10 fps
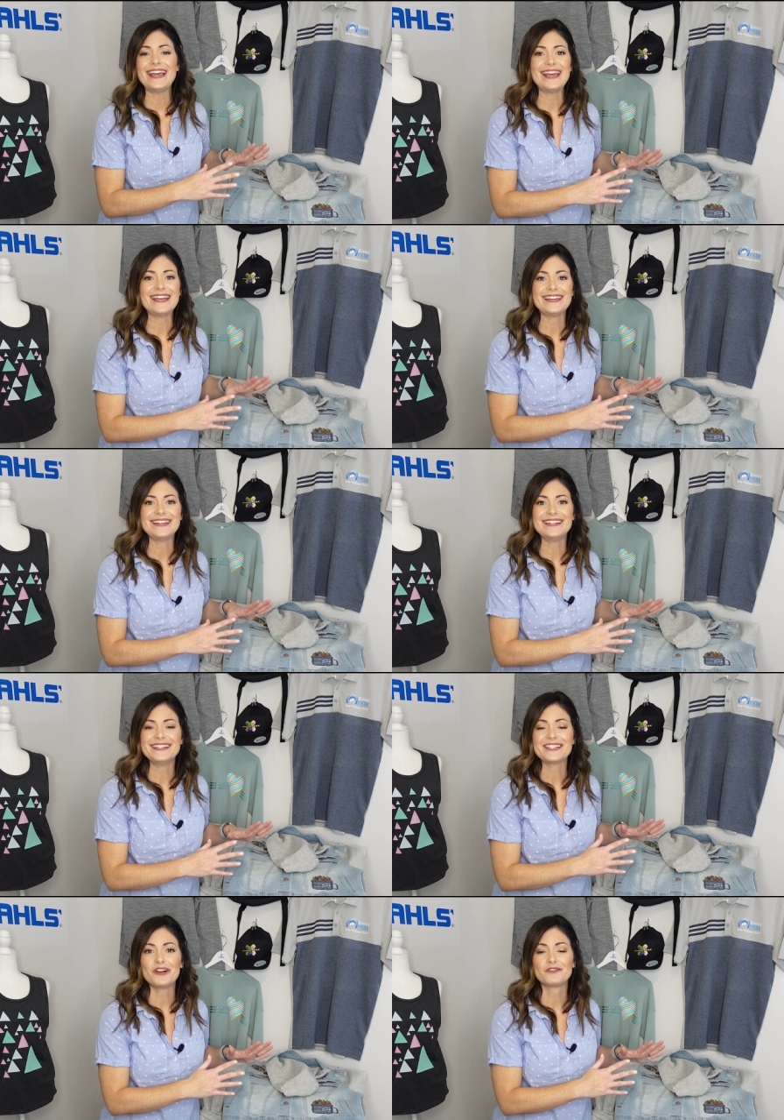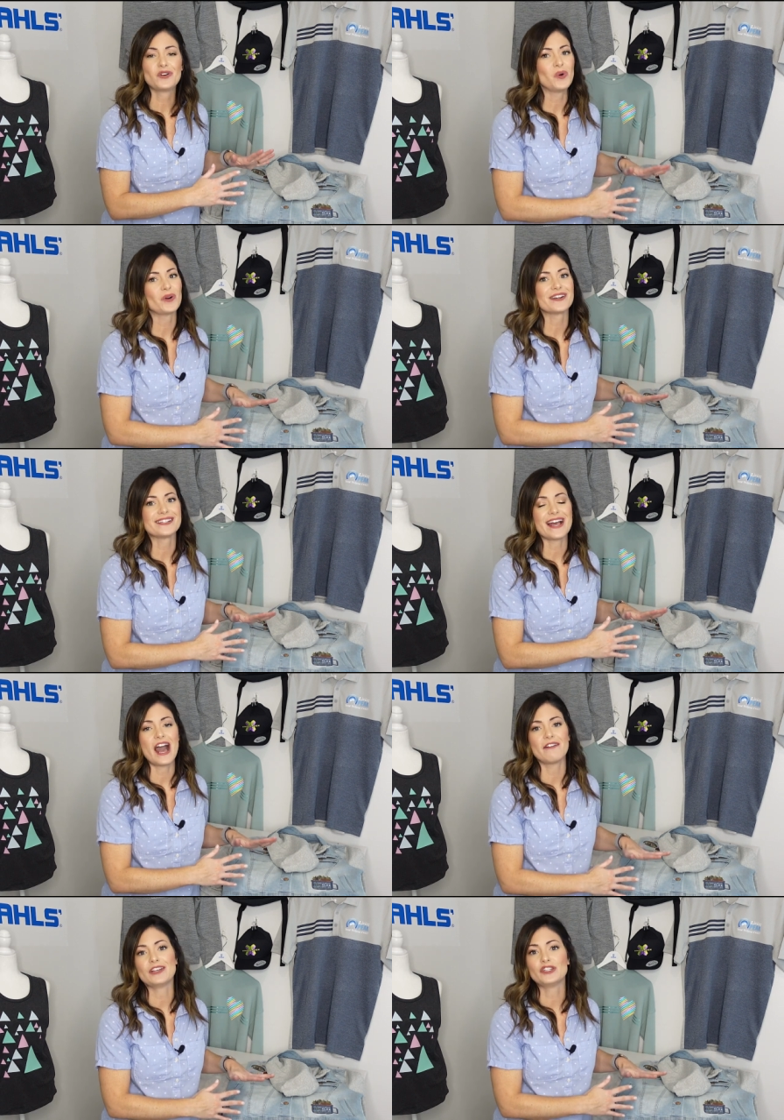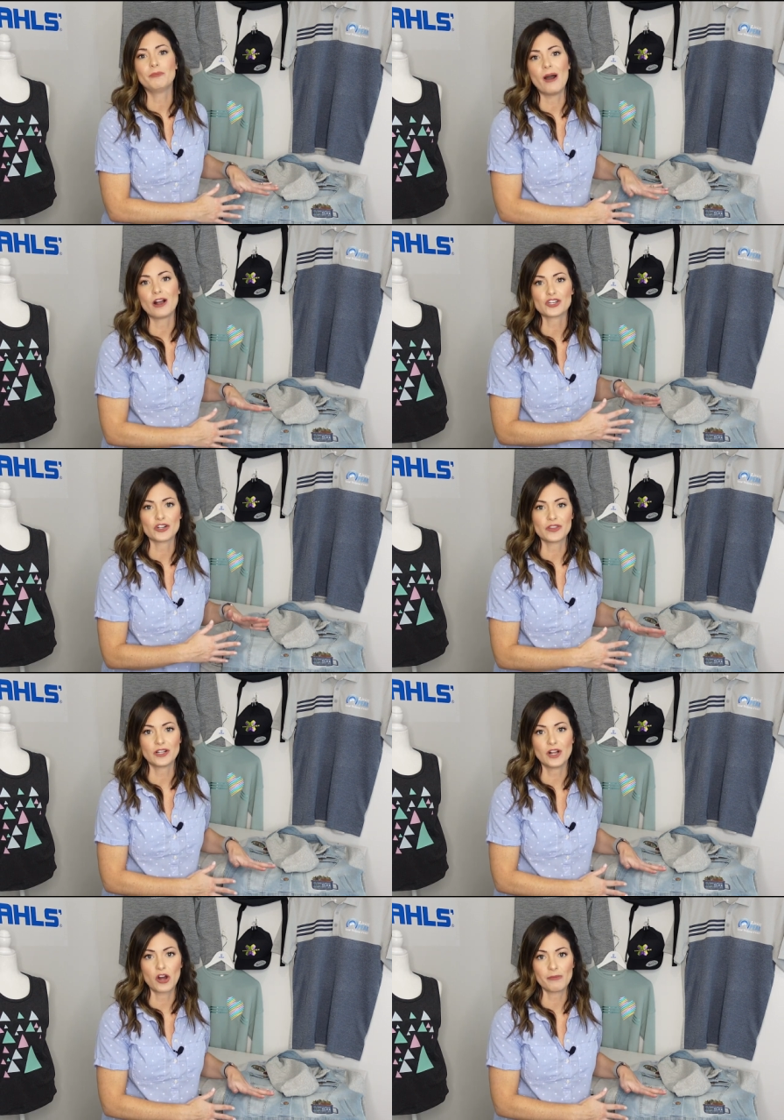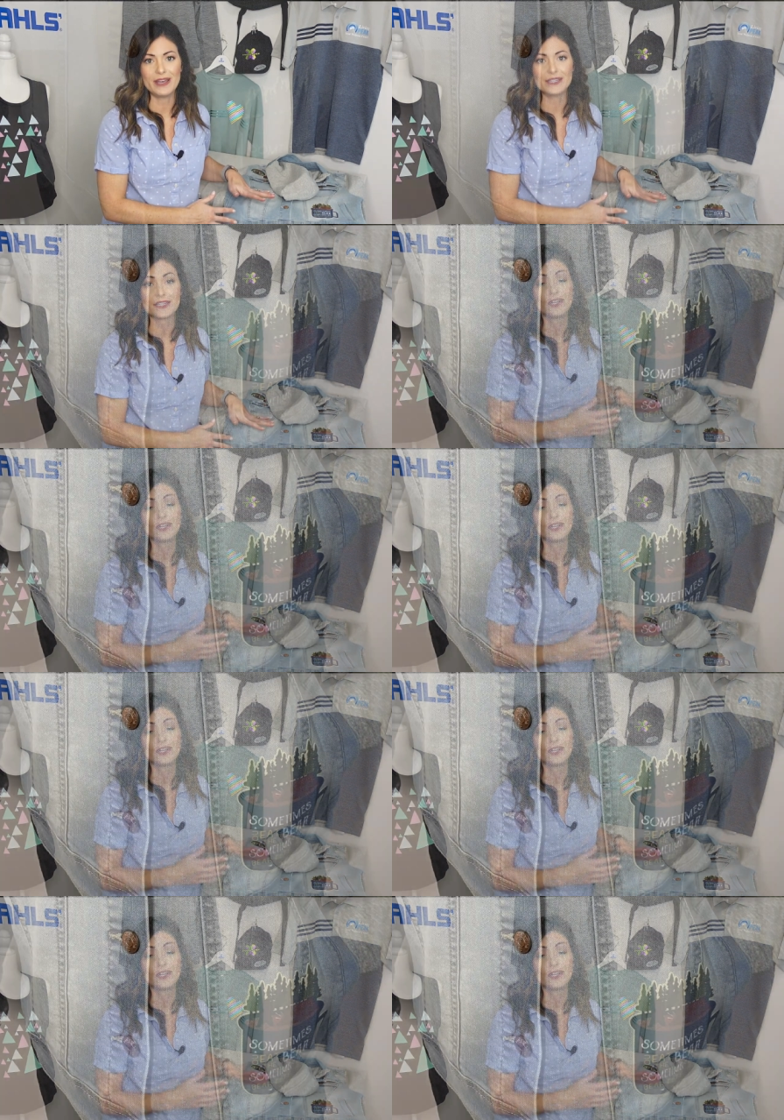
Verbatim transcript: and of course, having to puncture the garment.